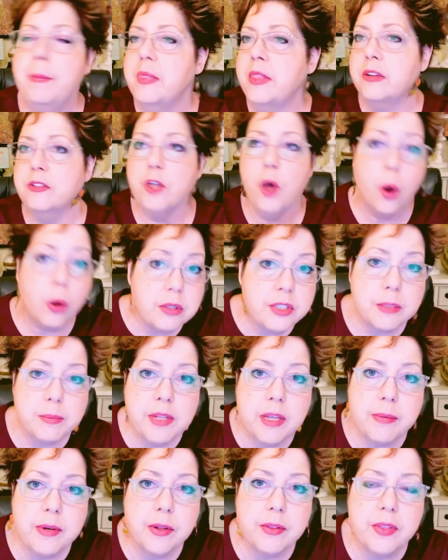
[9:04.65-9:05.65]
There's a whole
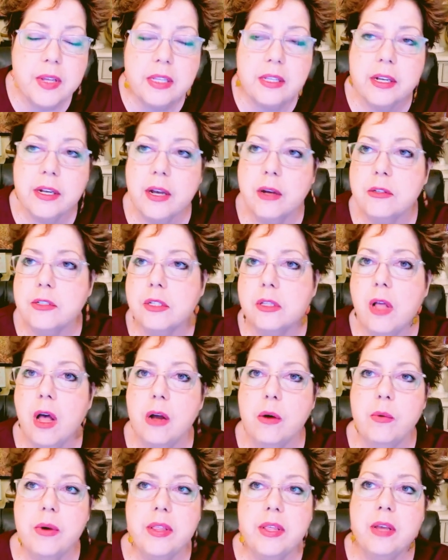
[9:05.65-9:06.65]
subliminal thing that goes
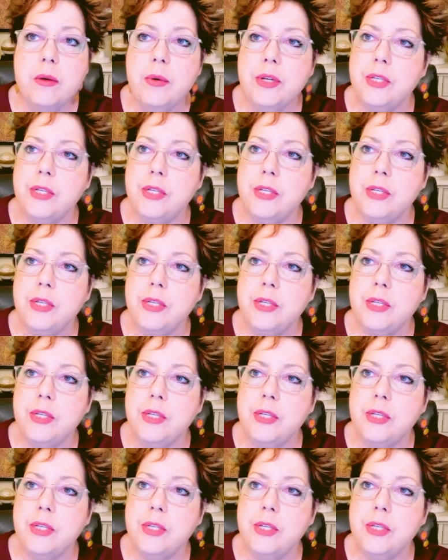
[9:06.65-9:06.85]
along with it.